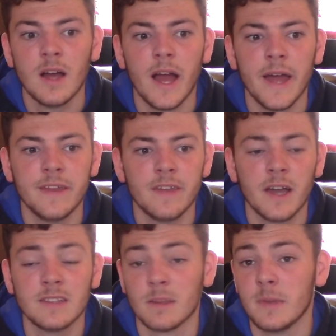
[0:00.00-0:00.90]
and
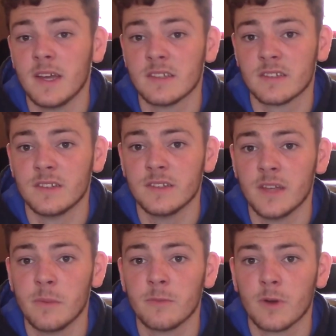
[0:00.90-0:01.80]
that is amazing of
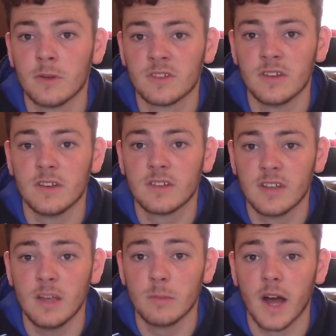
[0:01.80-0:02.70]
them considering the
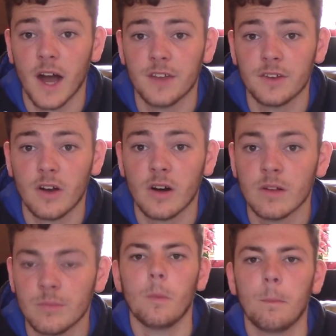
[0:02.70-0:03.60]
team they had and
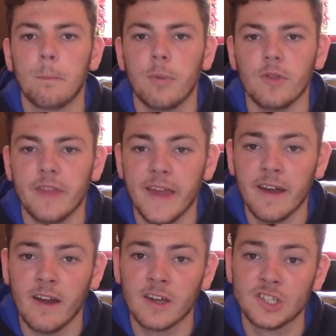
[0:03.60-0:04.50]
all. But they
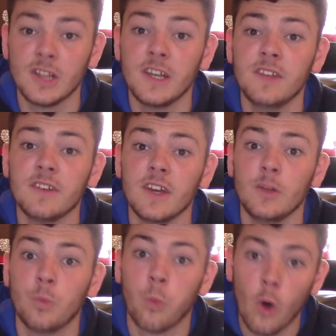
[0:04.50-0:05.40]
are actually
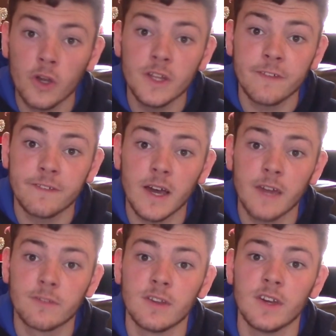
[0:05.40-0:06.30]
indeed one of the
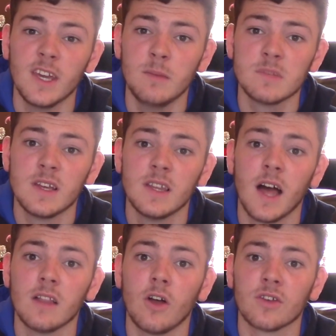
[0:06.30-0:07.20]
5 teams
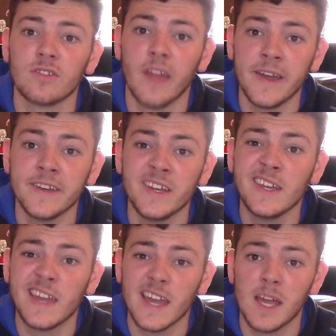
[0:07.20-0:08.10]
that lost
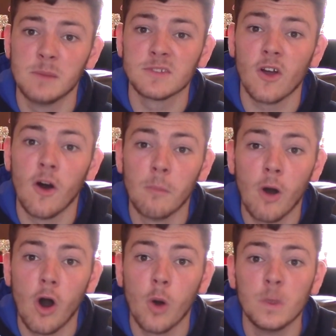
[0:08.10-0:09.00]
19 games or
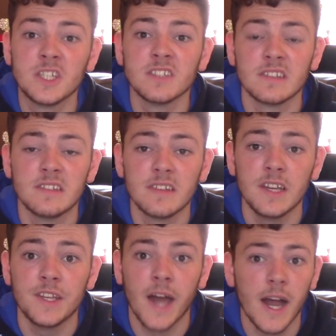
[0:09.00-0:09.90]
more, which is
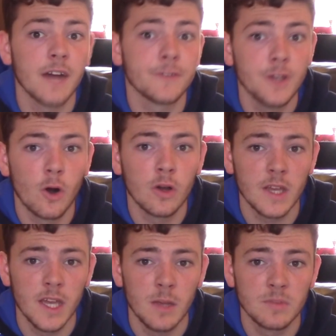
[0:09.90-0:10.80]
indeed half of your
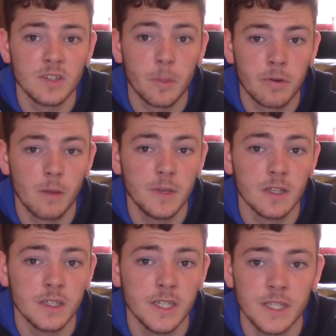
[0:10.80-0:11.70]
games in the
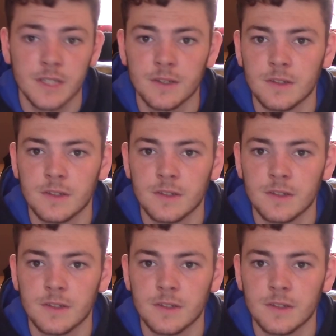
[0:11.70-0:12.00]
Premier League.